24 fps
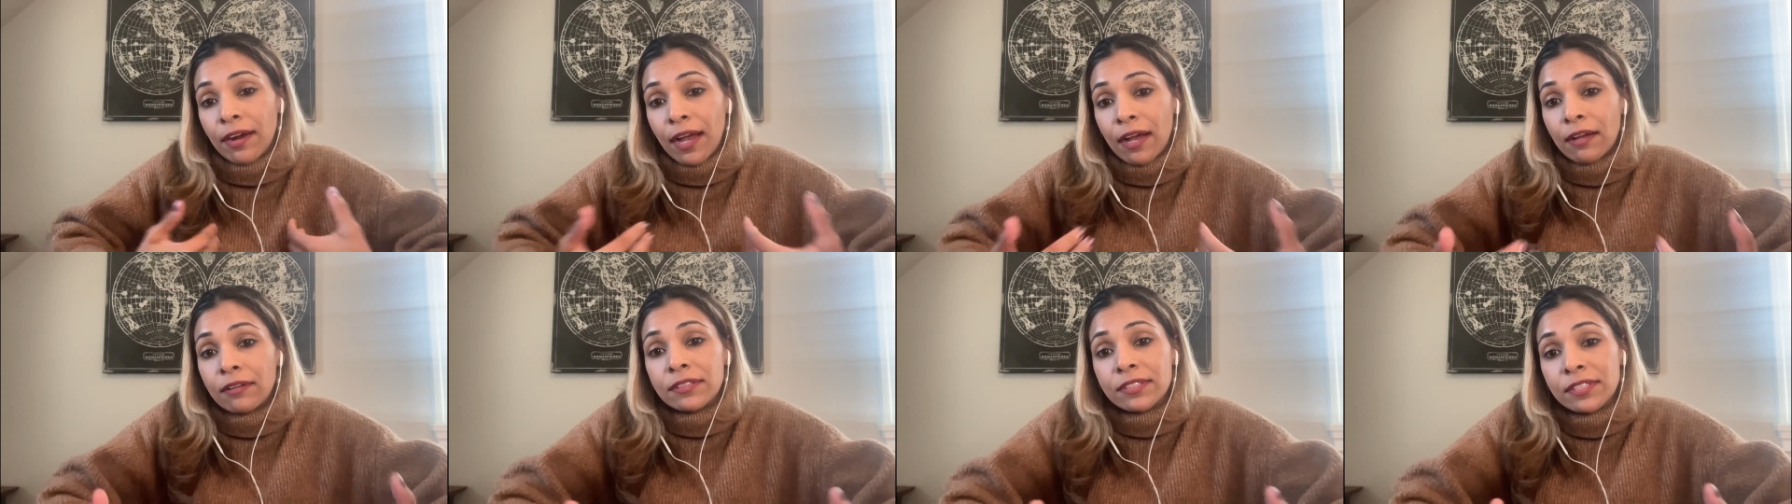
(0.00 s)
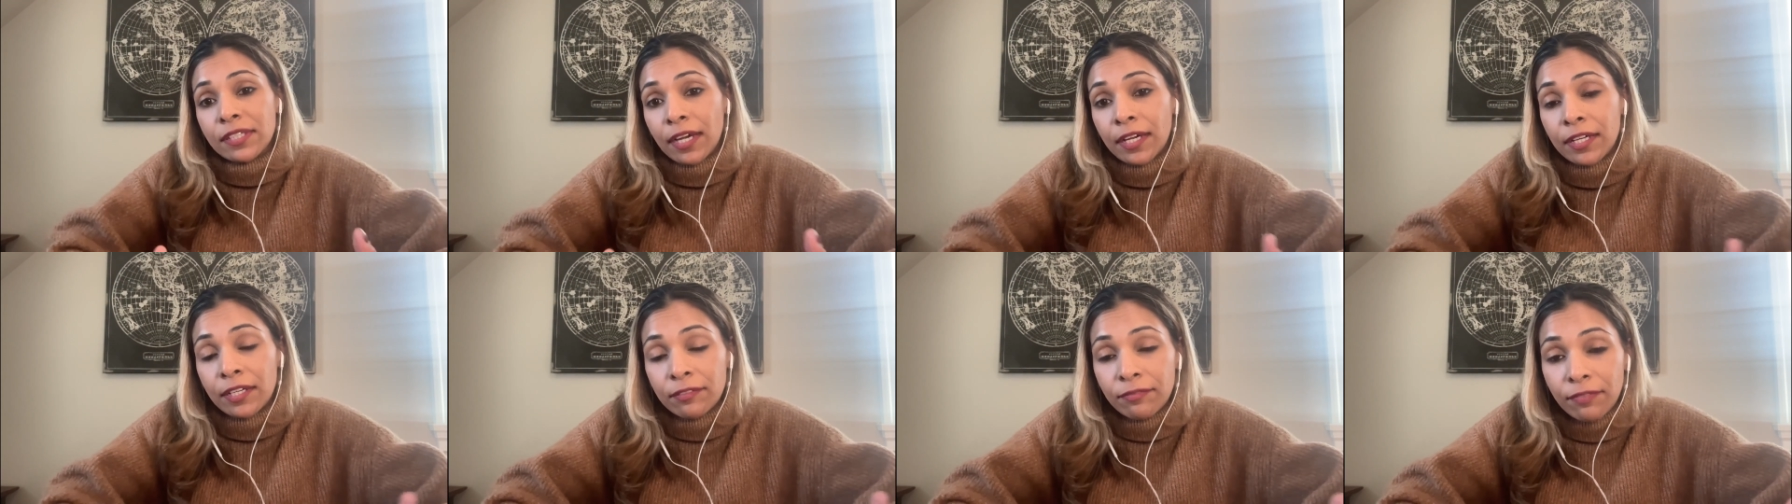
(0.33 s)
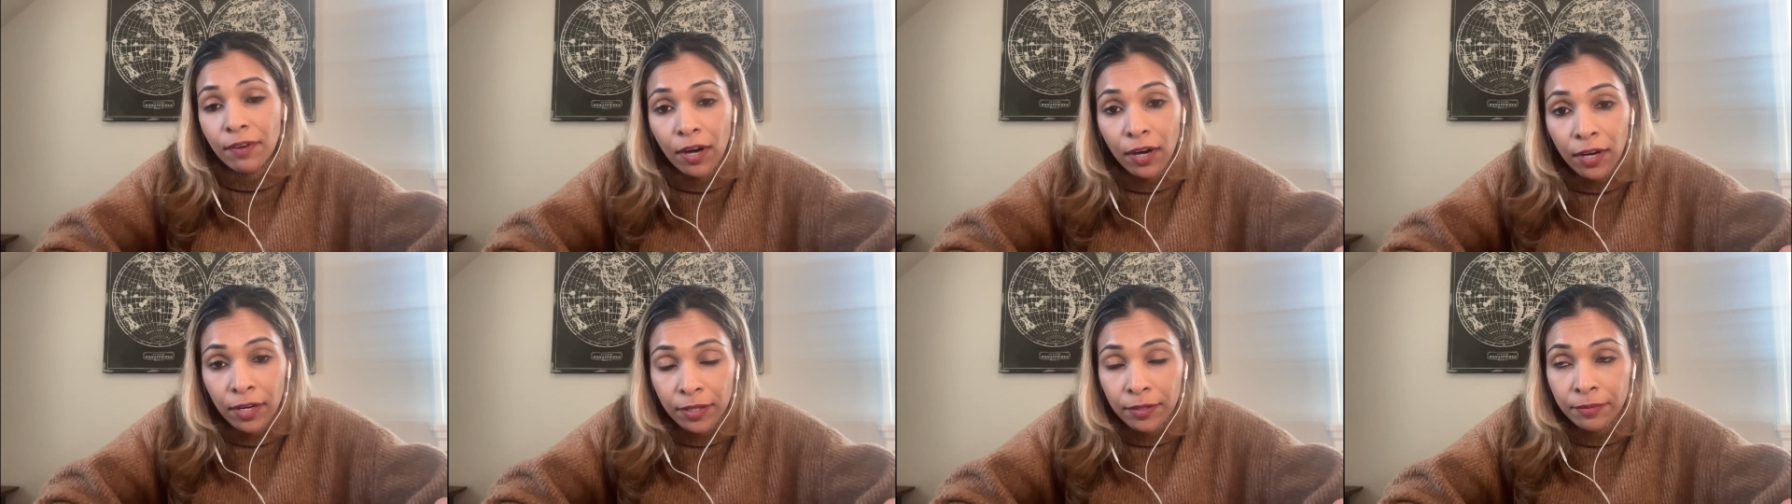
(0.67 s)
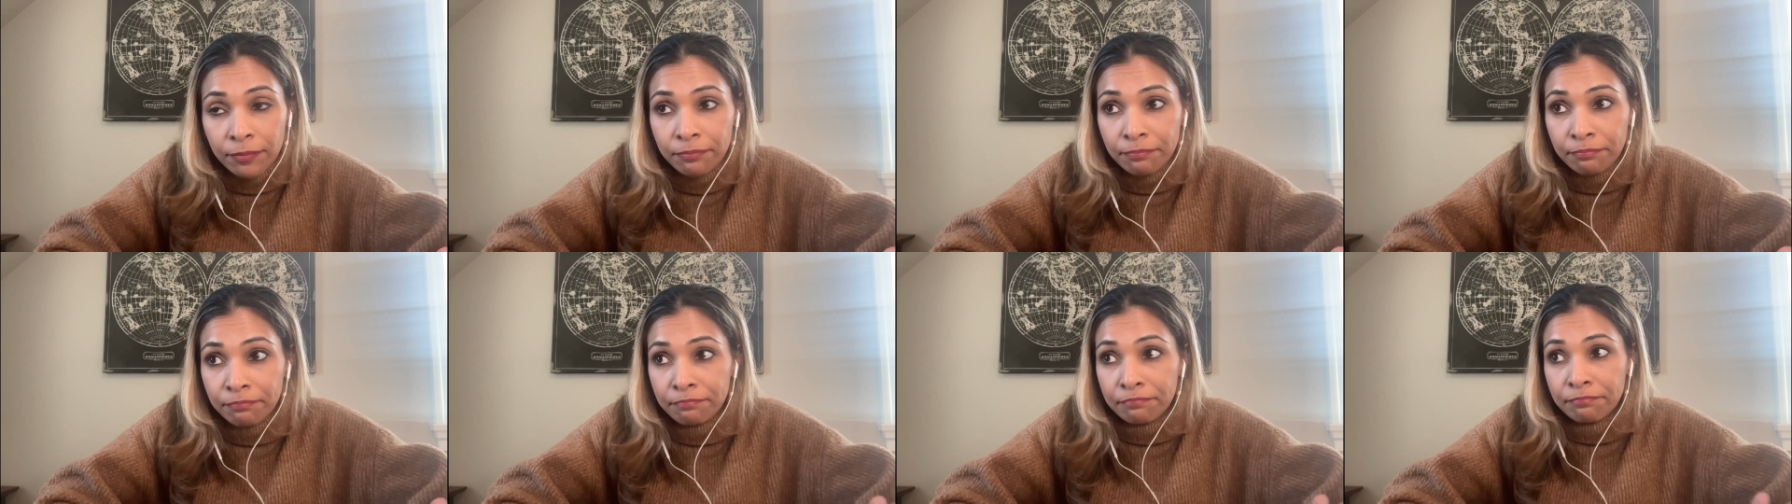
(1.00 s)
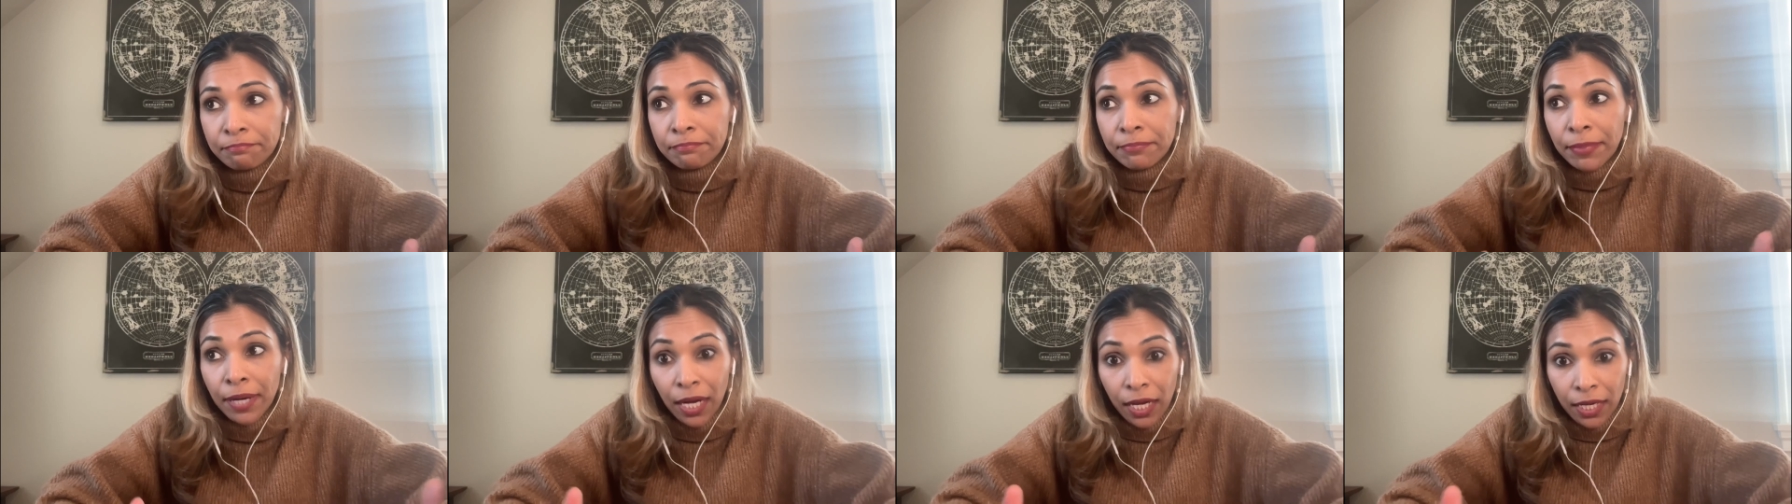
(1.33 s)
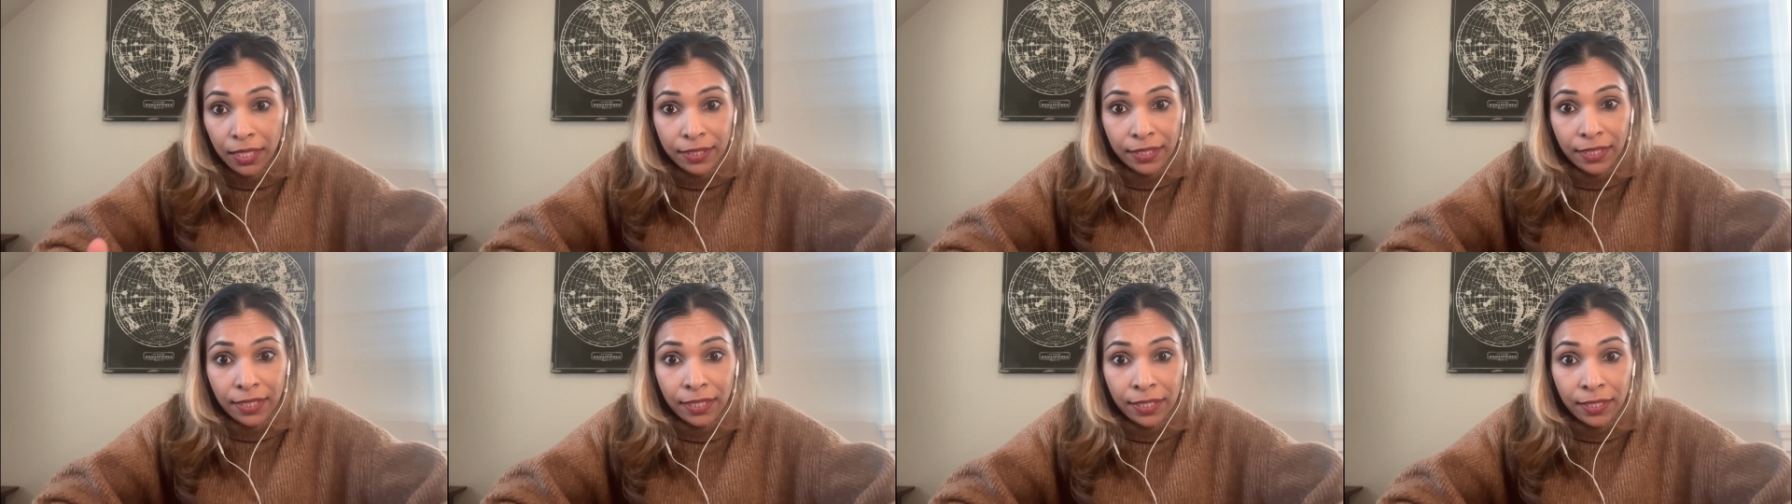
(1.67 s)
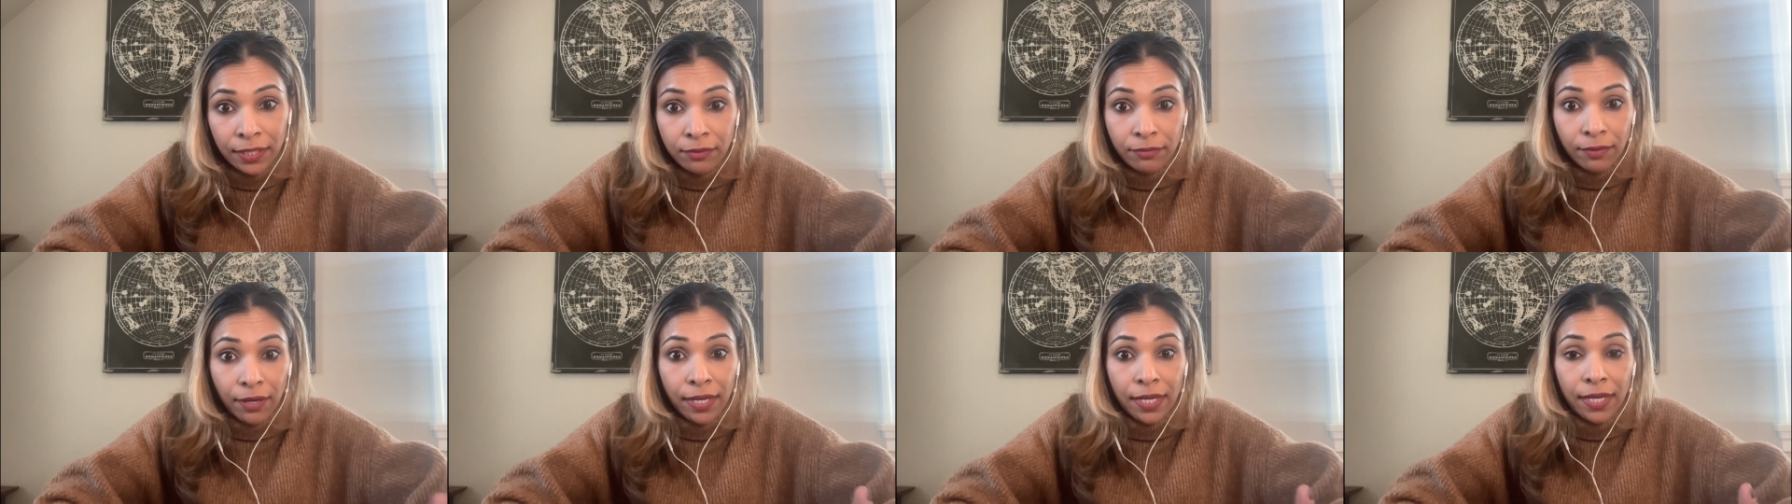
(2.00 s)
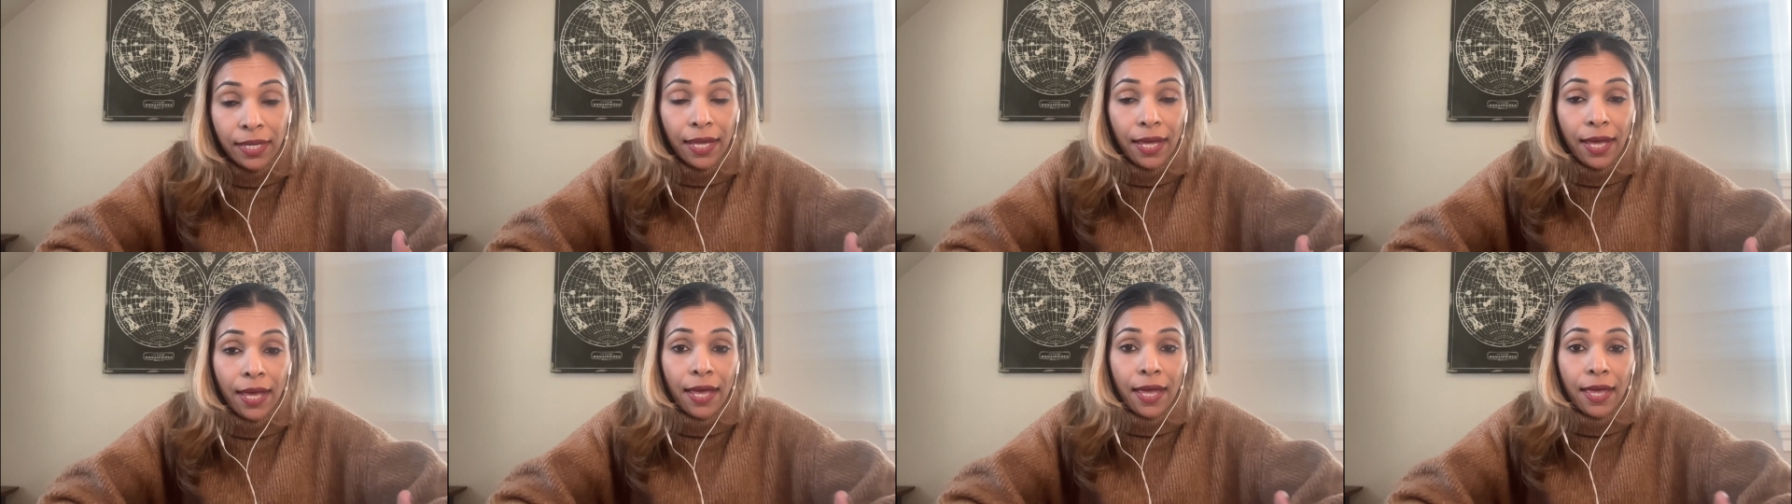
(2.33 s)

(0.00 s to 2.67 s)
outside of our body, right?